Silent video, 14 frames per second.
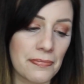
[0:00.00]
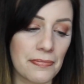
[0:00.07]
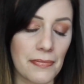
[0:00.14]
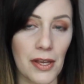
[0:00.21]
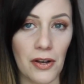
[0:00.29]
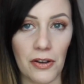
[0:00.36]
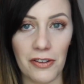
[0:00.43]

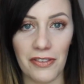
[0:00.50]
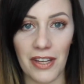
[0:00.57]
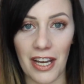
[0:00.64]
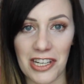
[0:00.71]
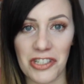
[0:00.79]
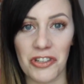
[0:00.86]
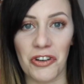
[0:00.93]
you know, if the
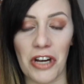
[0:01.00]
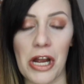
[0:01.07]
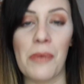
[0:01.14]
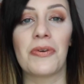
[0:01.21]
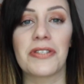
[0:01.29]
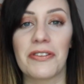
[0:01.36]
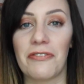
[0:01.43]
extra
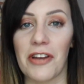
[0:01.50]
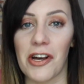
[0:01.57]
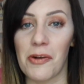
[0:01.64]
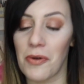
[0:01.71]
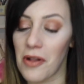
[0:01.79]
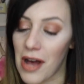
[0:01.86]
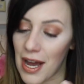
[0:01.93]
gram was
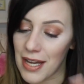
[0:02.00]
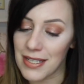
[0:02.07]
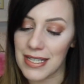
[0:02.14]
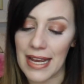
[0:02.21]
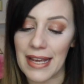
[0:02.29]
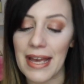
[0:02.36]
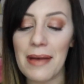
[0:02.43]
available, I'd
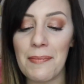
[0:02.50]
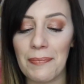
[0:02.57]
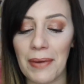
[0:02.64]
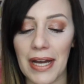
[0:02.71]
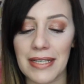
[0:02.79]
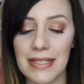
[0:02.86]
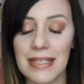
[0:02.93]
take it,
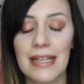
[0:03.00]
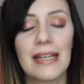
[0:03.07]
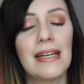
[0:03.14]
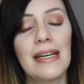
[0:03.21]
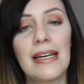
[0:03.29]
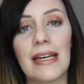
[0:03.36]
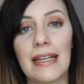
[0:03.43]
but
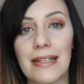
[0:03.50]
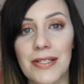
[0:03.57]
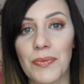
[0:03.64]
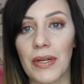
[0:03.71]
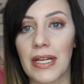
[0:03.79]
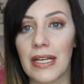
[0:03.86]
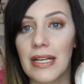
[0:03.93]
it is
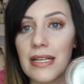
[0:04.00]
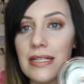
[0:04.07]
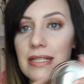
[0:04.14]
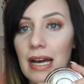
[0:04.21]
what it is.